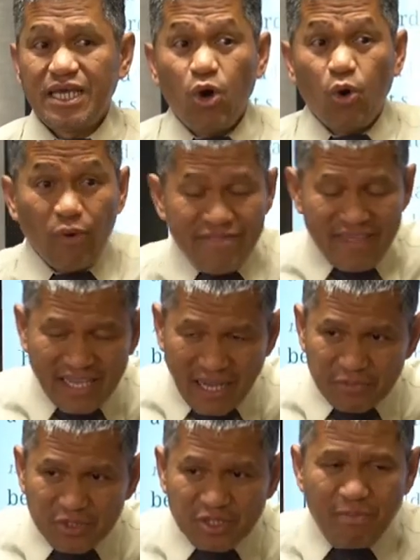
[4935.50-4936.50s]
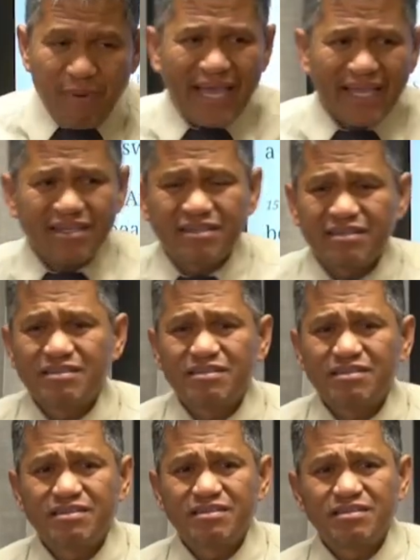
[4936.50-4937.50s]
when they comes back,
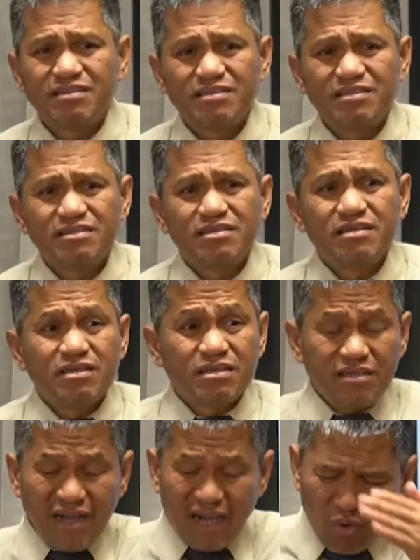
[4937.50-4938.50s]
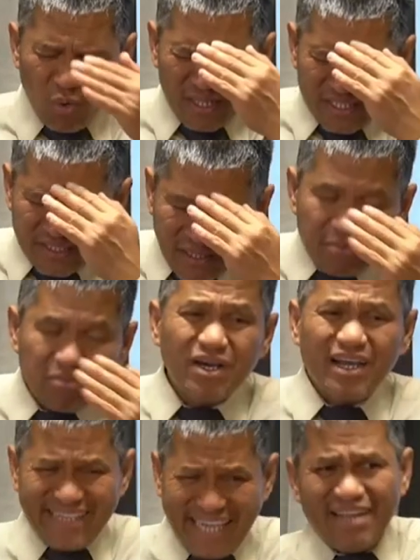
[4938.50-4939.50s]
God wants them
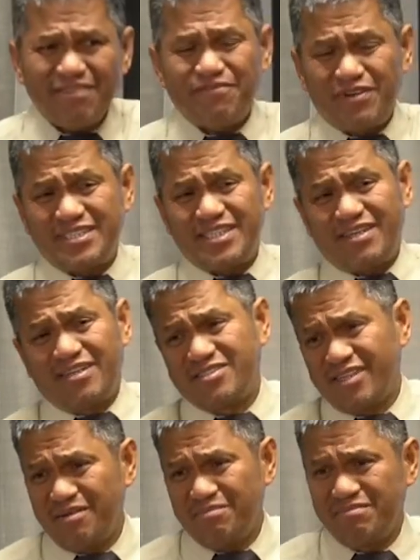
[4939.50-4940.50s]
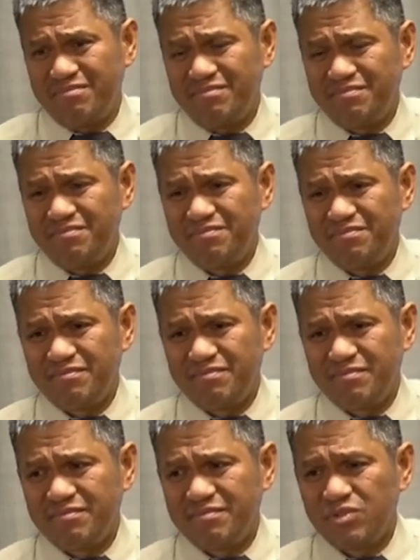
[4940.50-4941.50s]
again for the second time
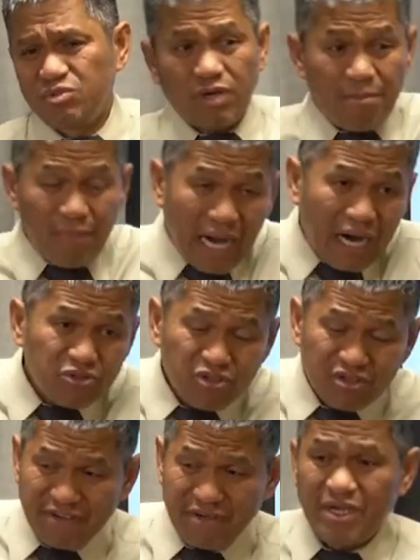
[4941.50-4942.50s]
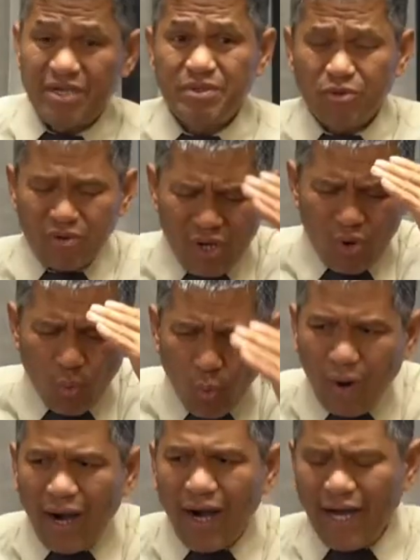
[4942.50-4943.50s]
to come out of her, my people.
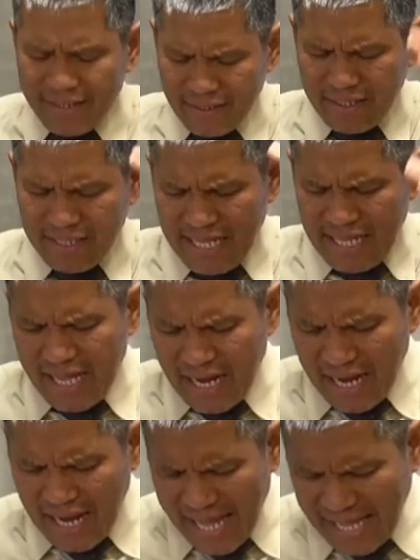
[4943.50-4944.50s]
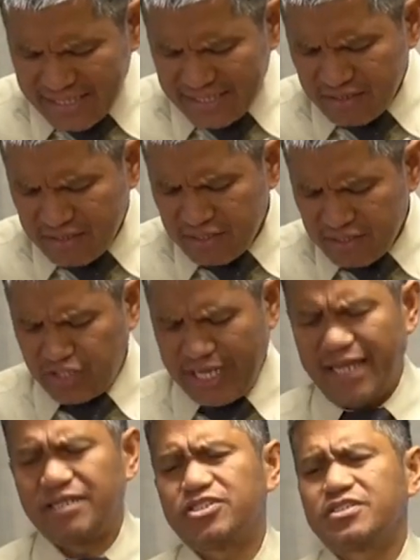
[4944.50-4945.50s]
One last
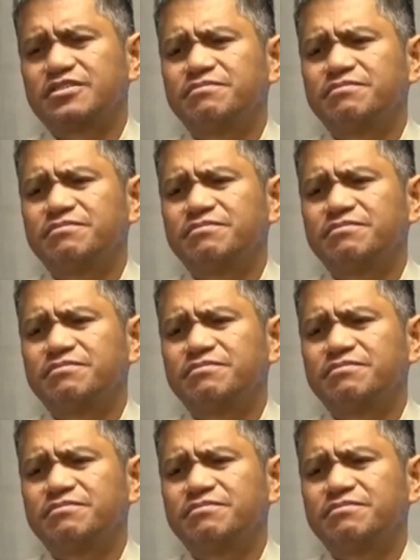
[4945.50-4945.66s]
chance.